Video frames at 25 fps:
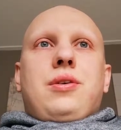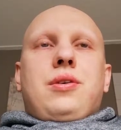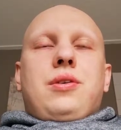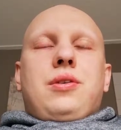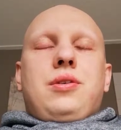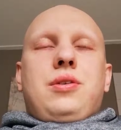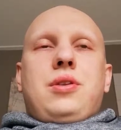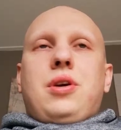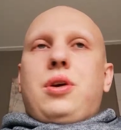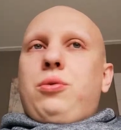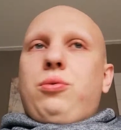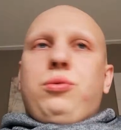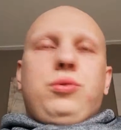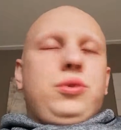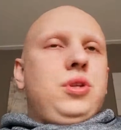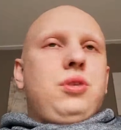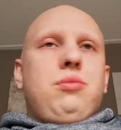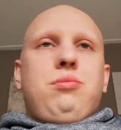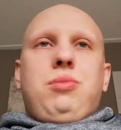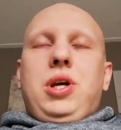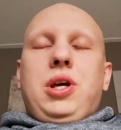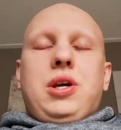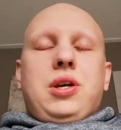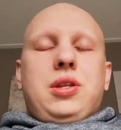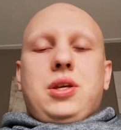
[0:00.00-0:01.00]
there
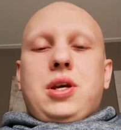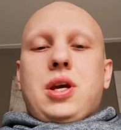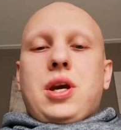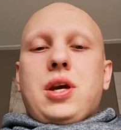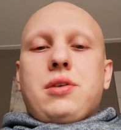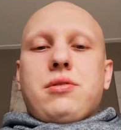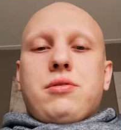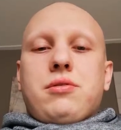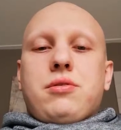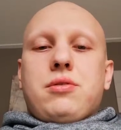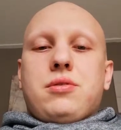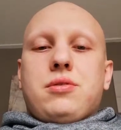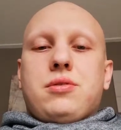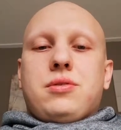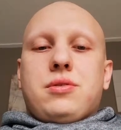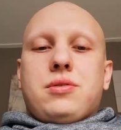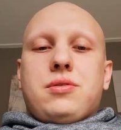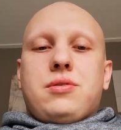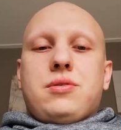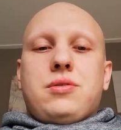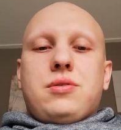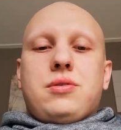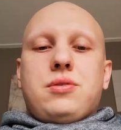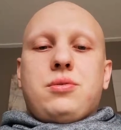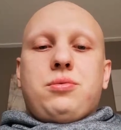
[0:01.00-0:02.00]
wouldn't be any action,
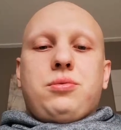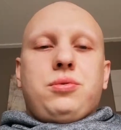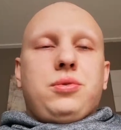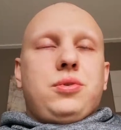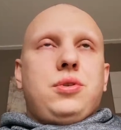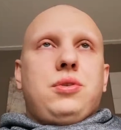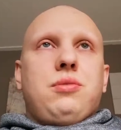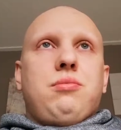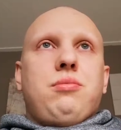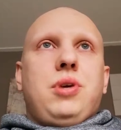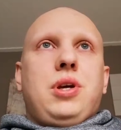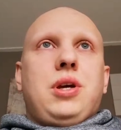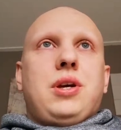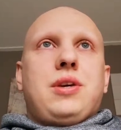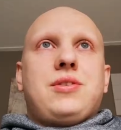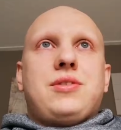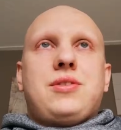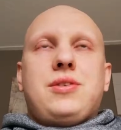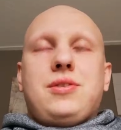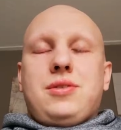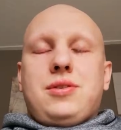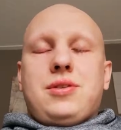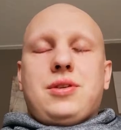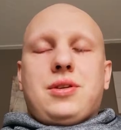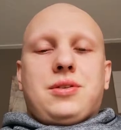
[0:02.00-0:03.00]
there wouldn't be
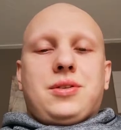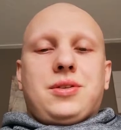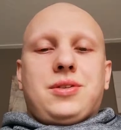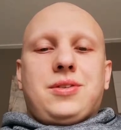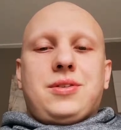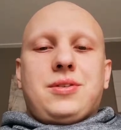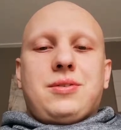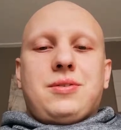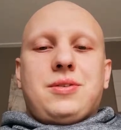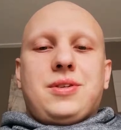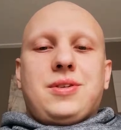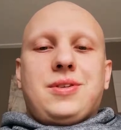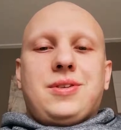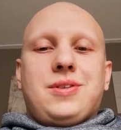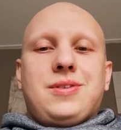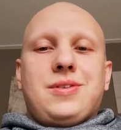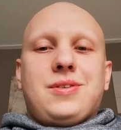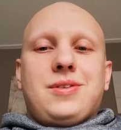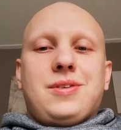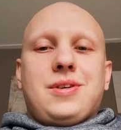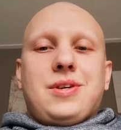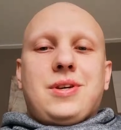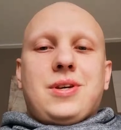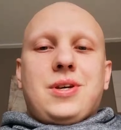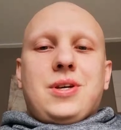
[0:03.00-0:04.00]
existence.
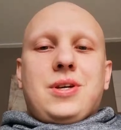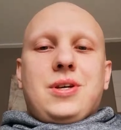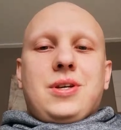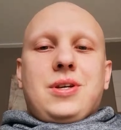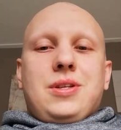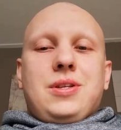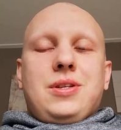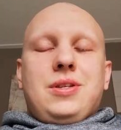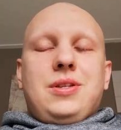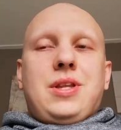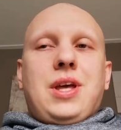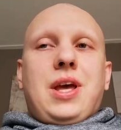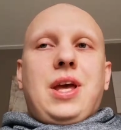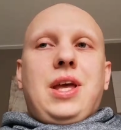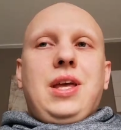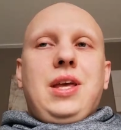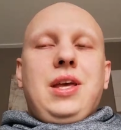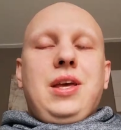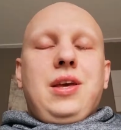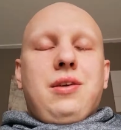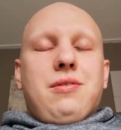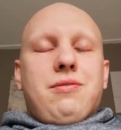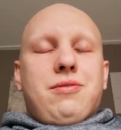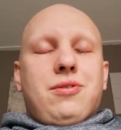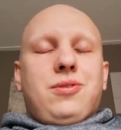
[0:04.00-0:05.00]
The
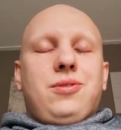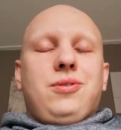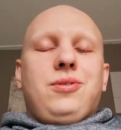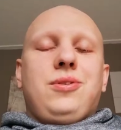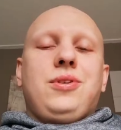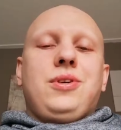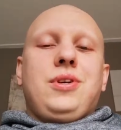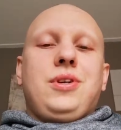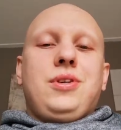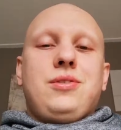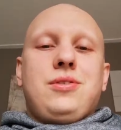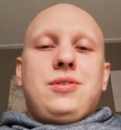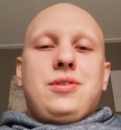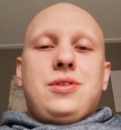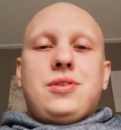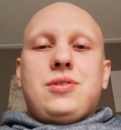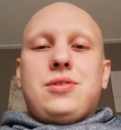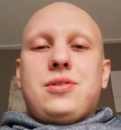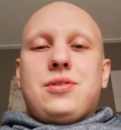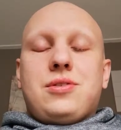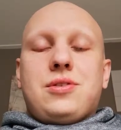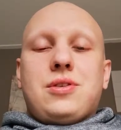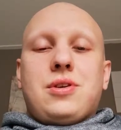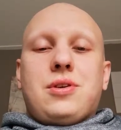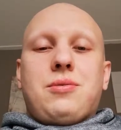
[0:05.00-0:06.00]
evil is
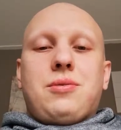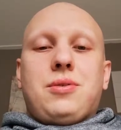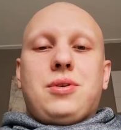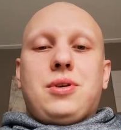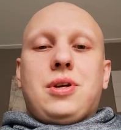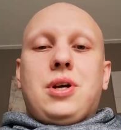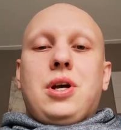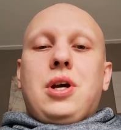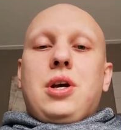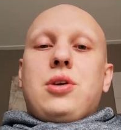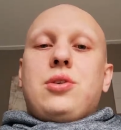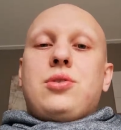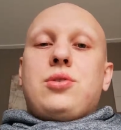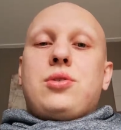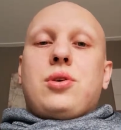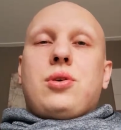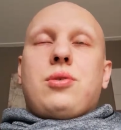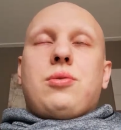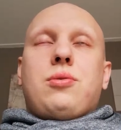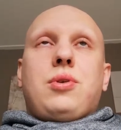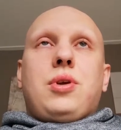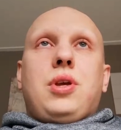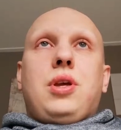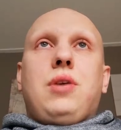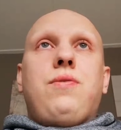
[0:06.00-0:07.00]
necessary.
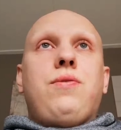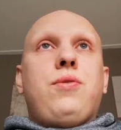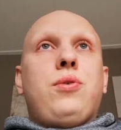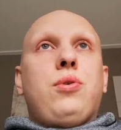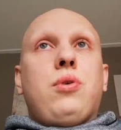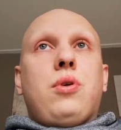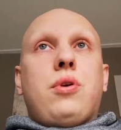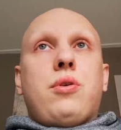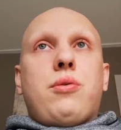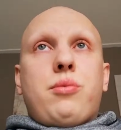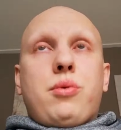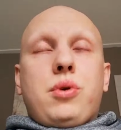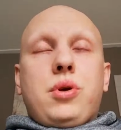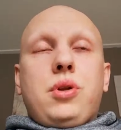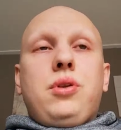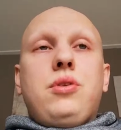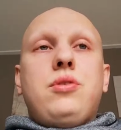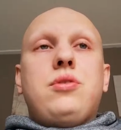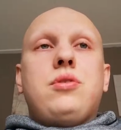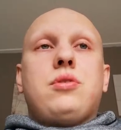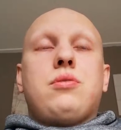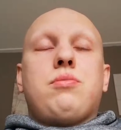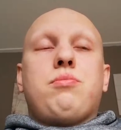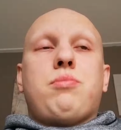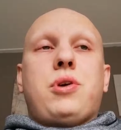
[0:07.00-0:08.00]
So if you're a
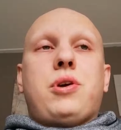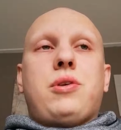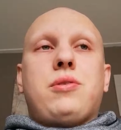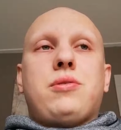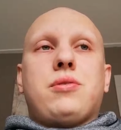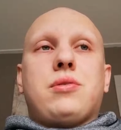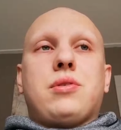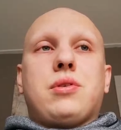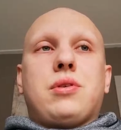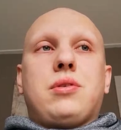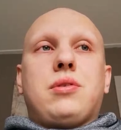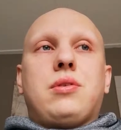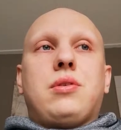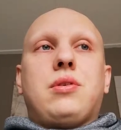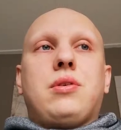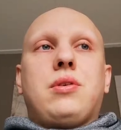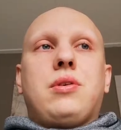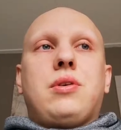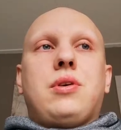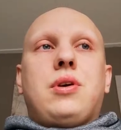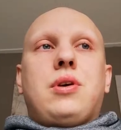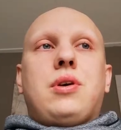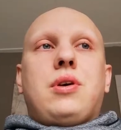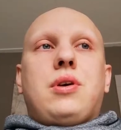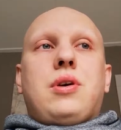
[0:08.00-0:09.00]
religious person
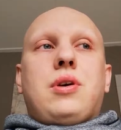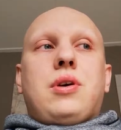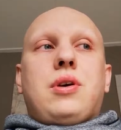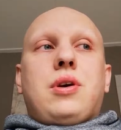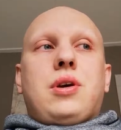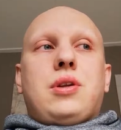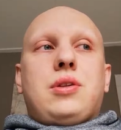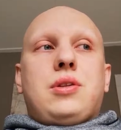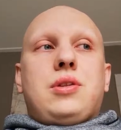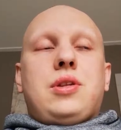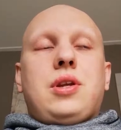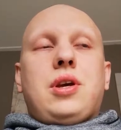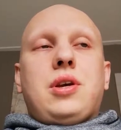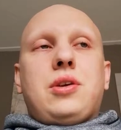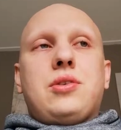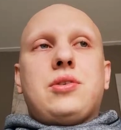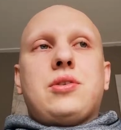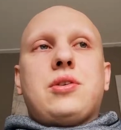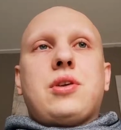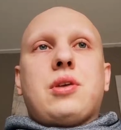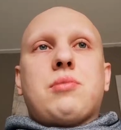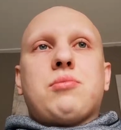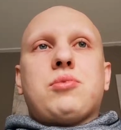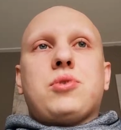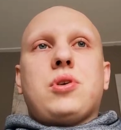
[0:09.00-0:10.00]
and next
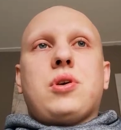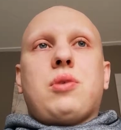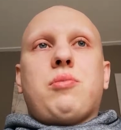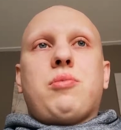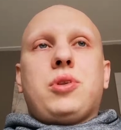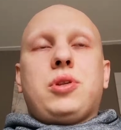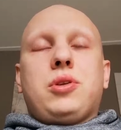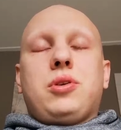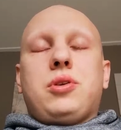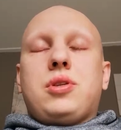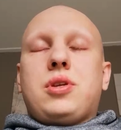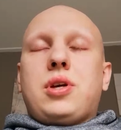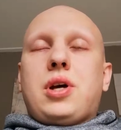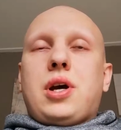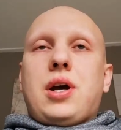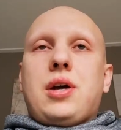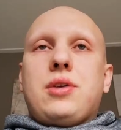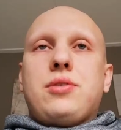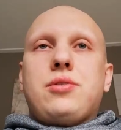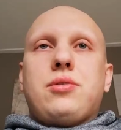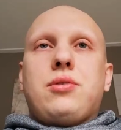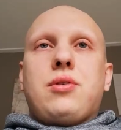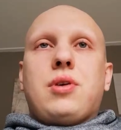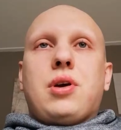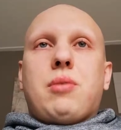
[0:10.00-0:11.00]
time someone gonna
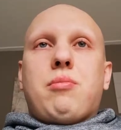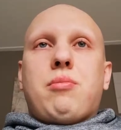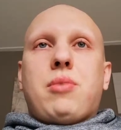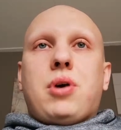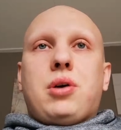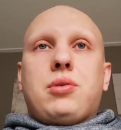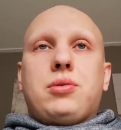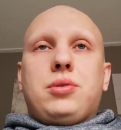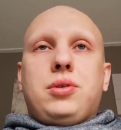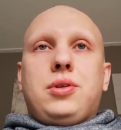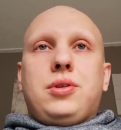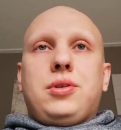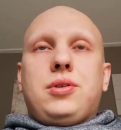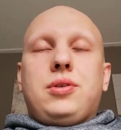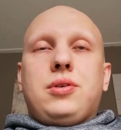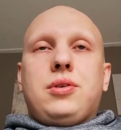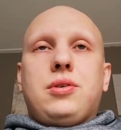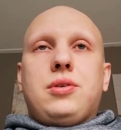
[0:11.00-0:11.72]
ask you about it,